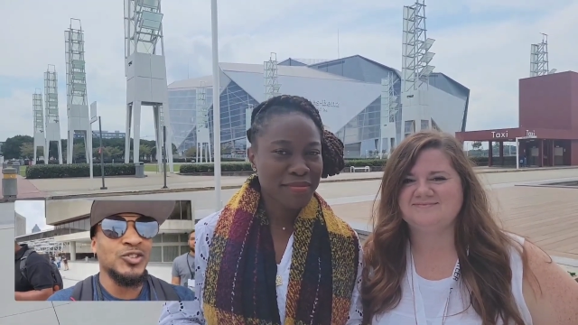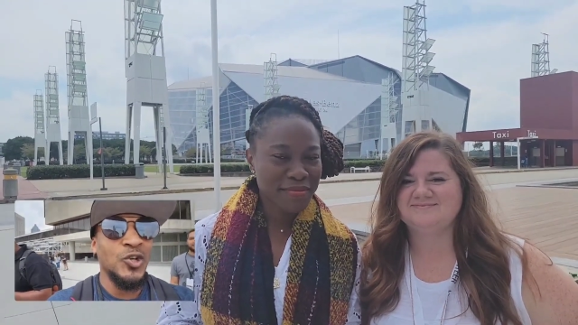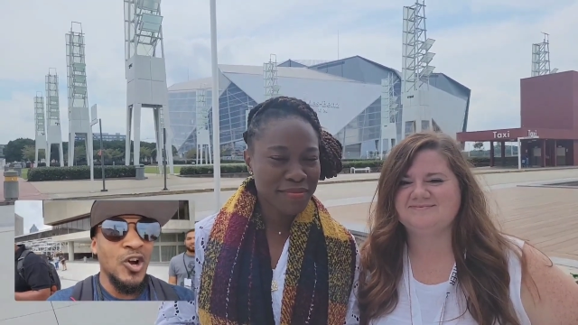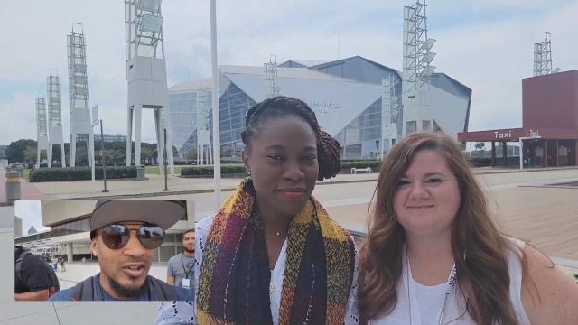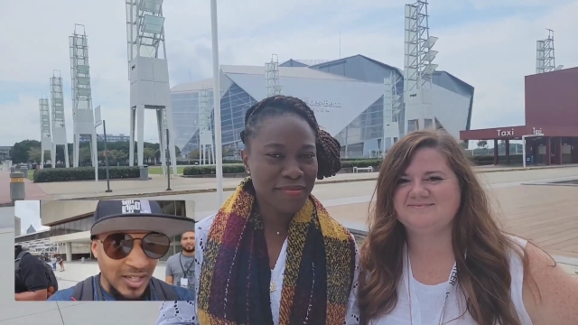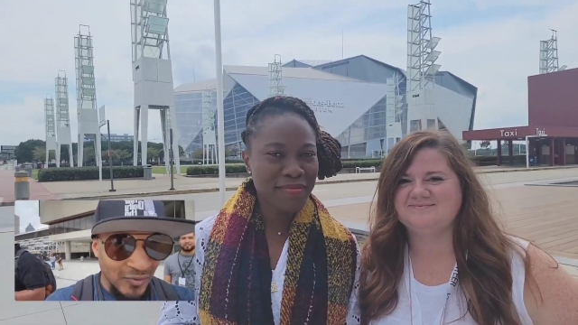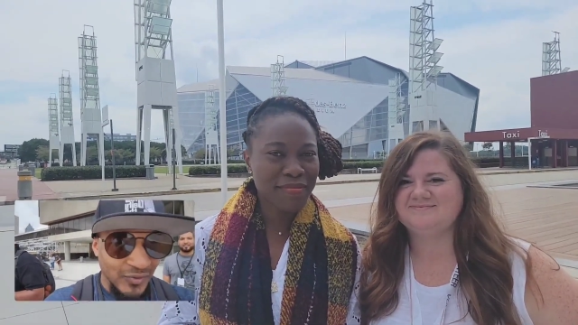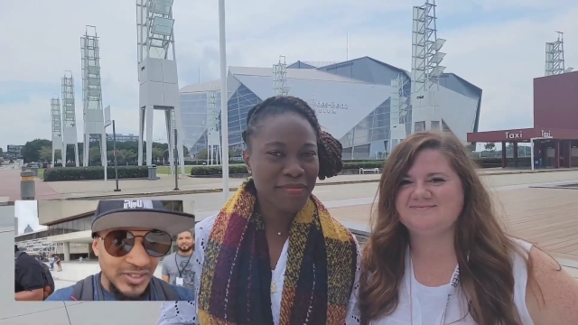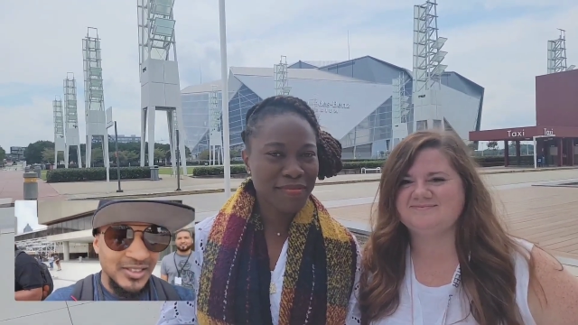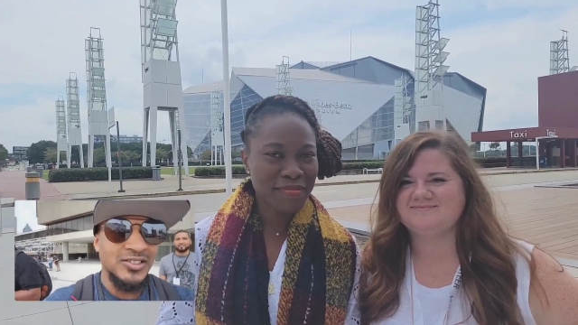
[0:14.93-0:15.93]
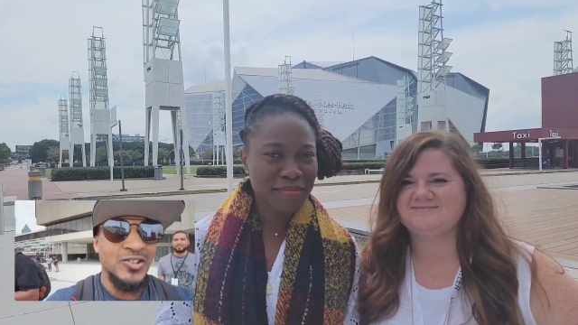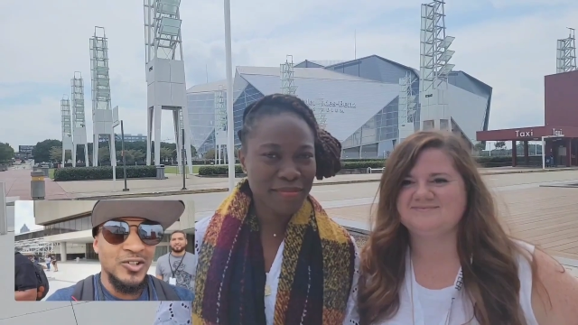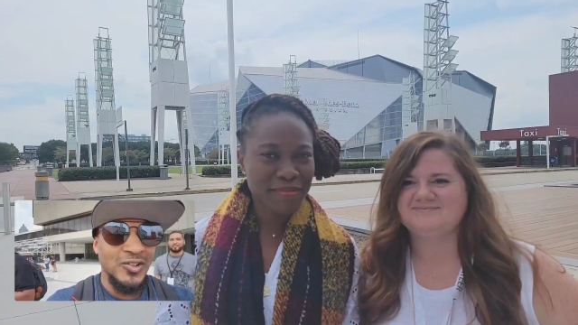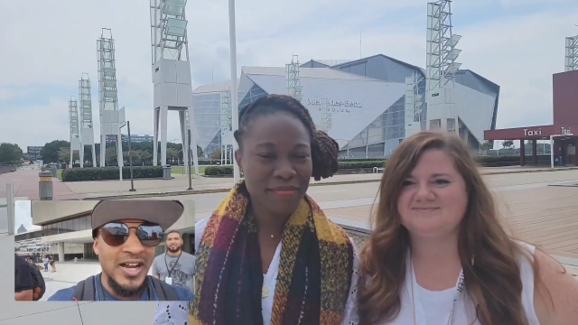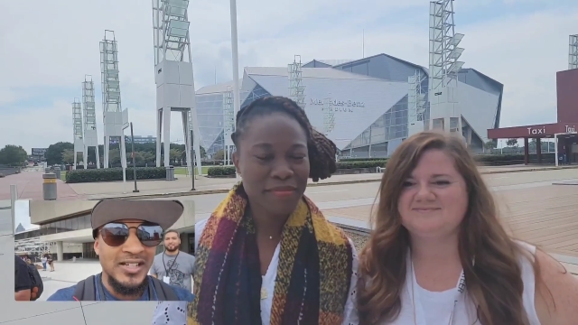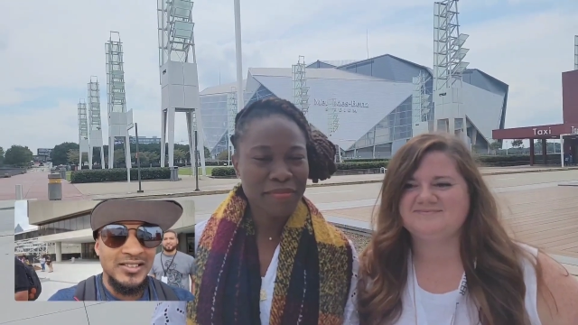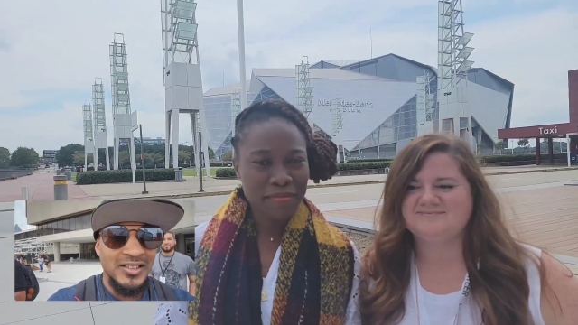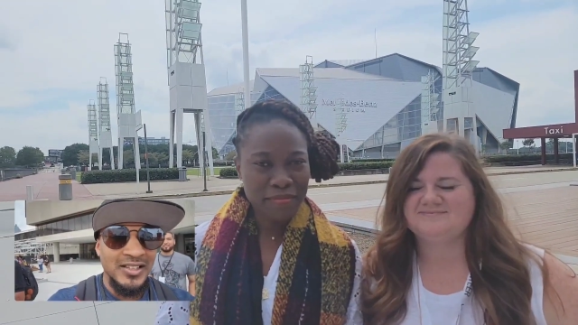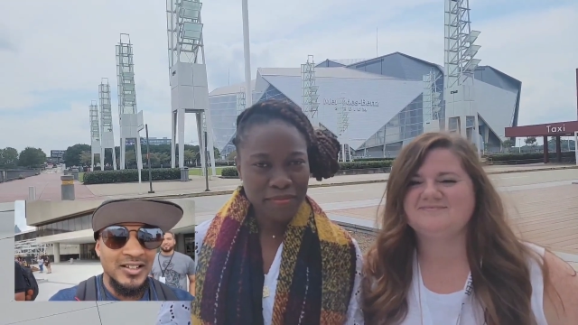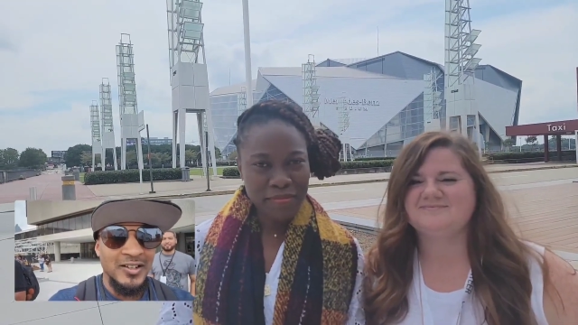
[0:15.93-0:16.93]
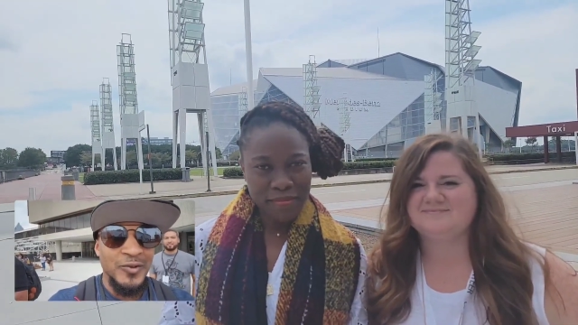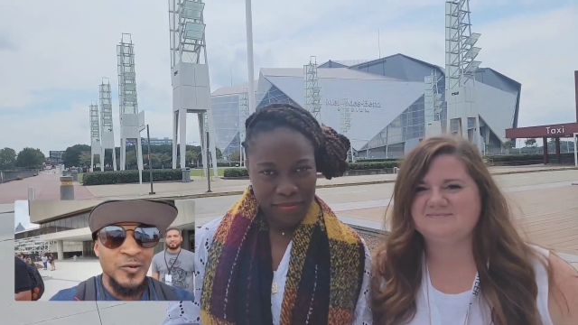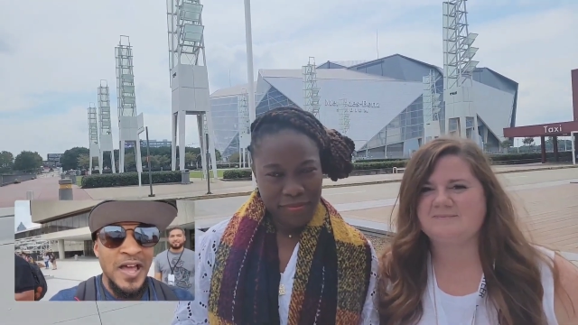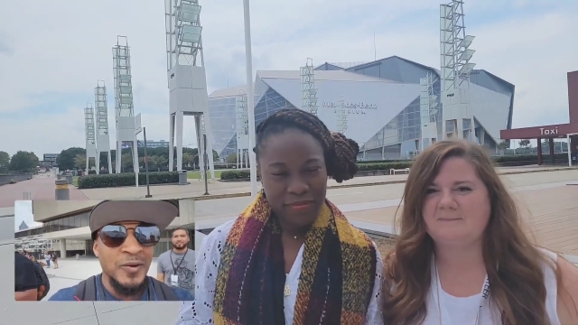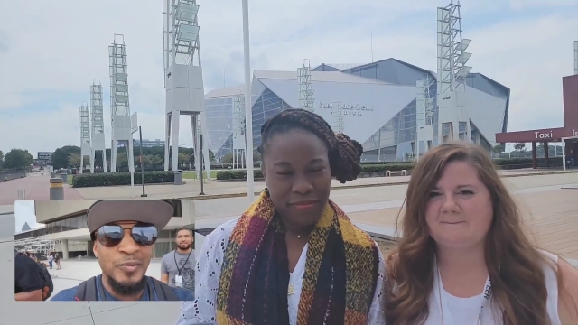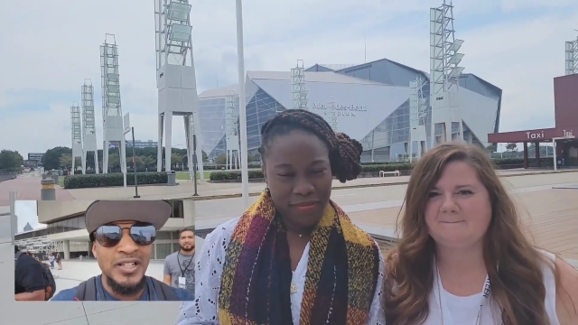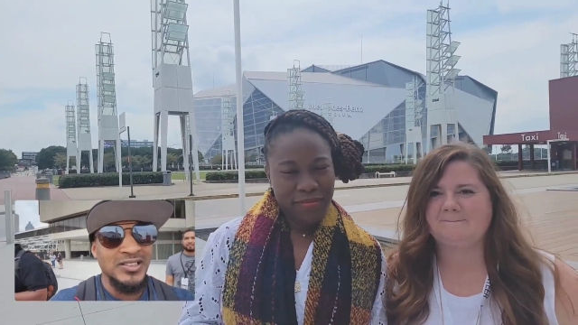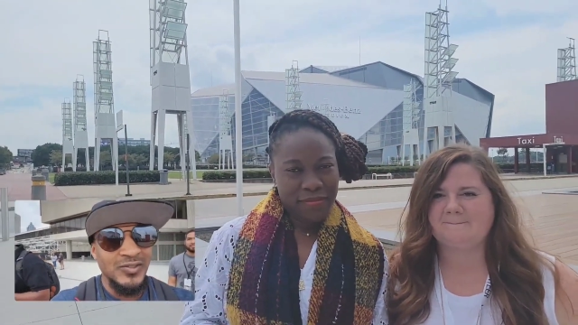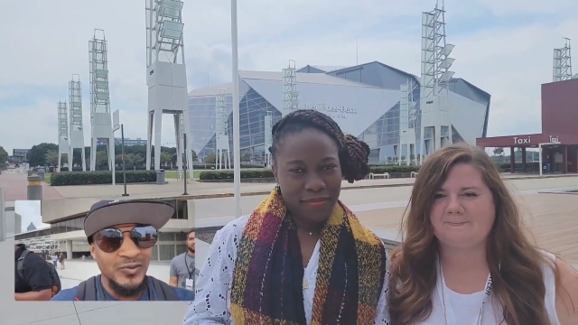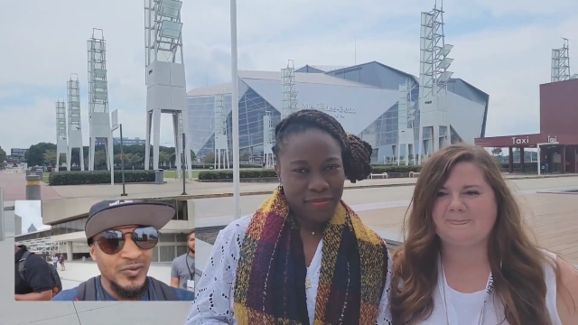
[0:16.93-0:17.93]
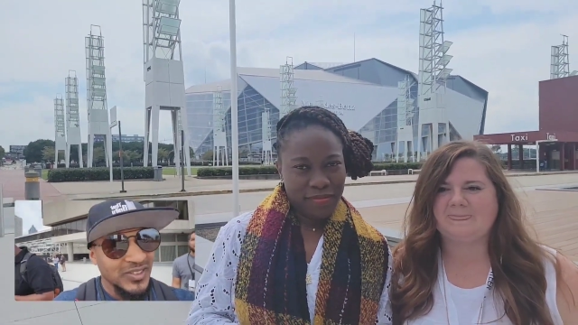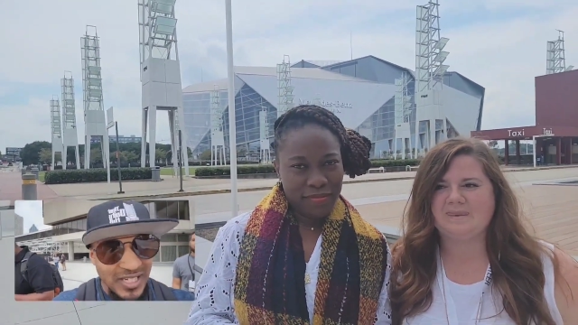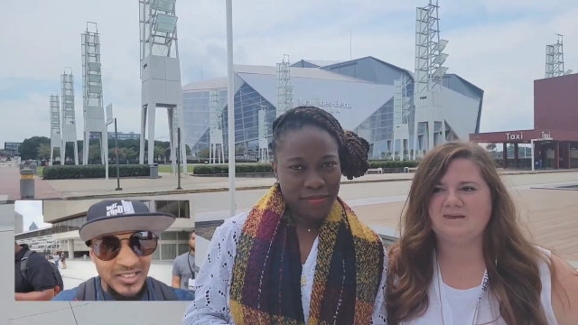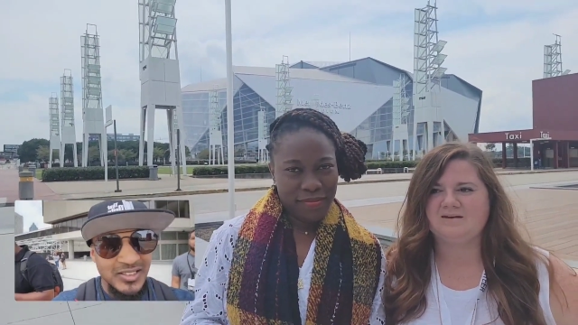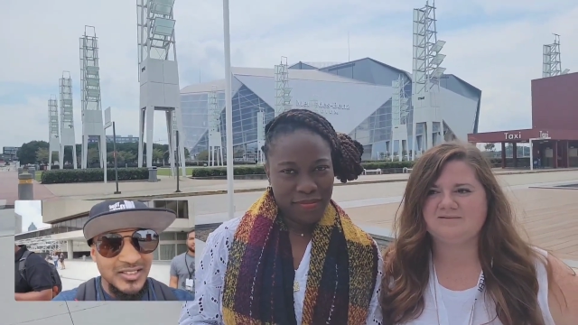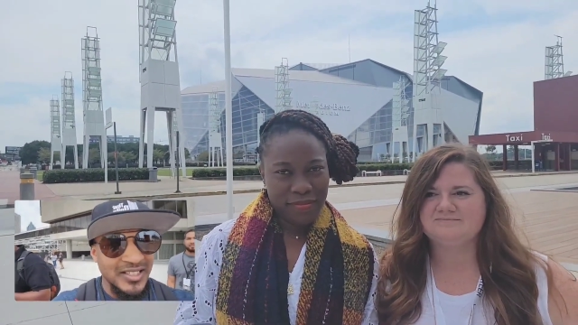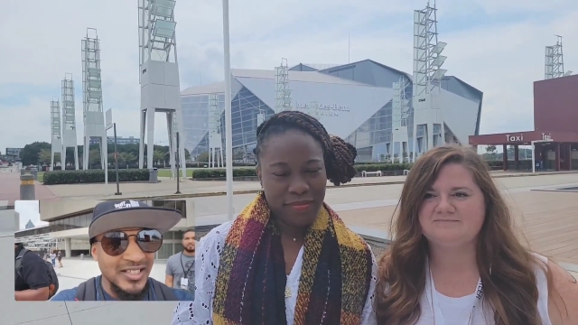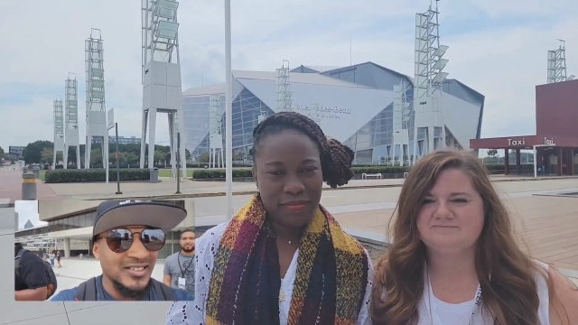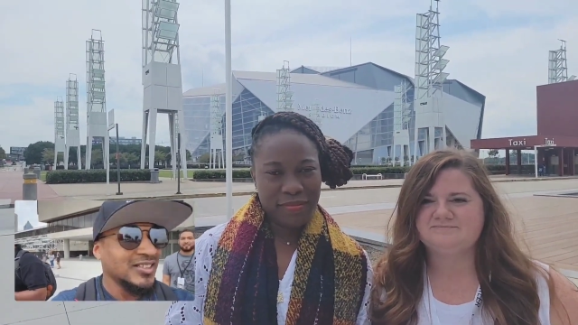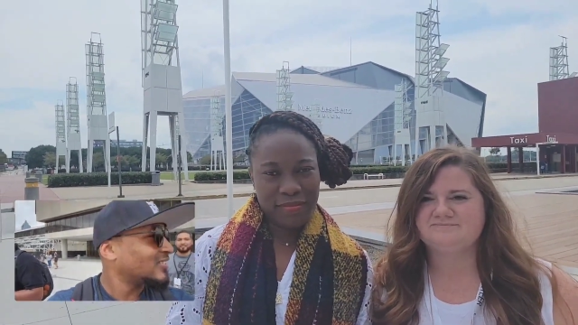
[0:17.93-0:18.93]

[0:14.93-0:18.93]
Speaker 1: a strong emphasis on Christ, and uh, we had a bunch of sessions. I think